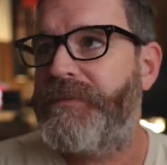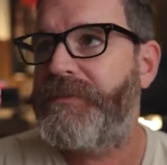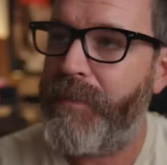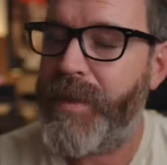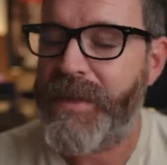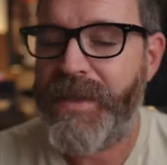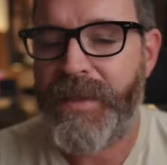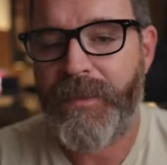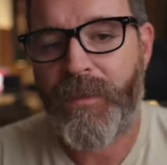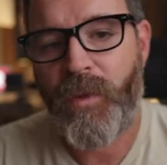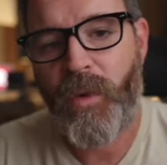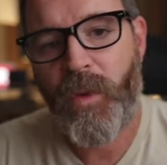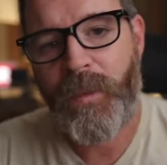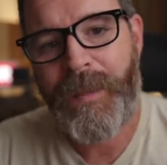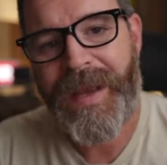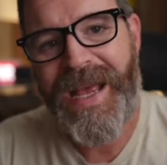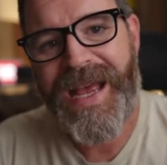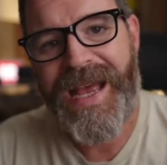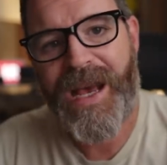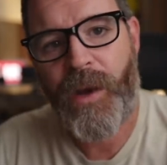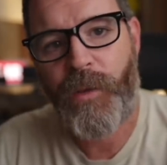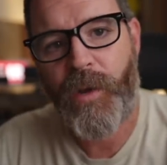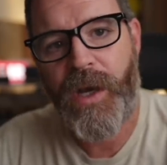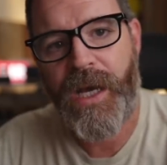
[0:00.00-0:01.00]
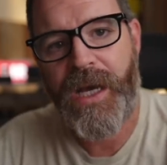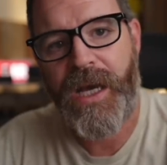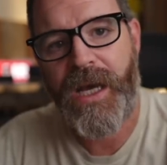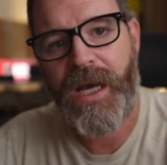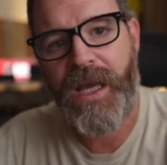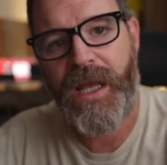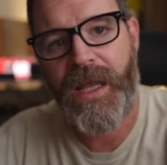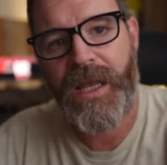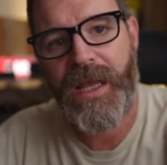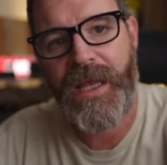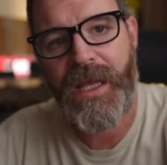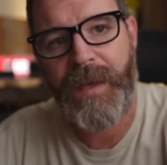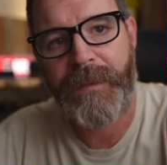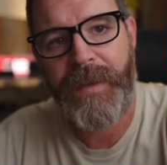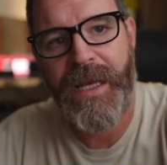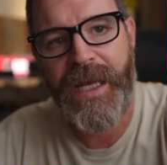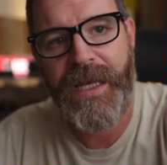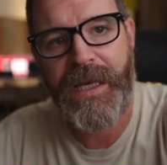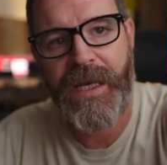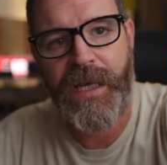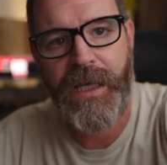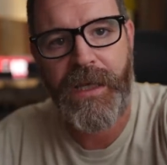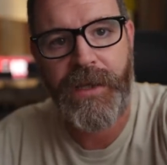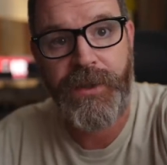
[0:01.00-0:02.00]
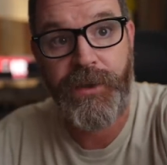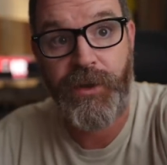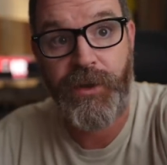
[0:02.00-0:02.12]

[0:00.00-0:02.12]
But the more power, the better,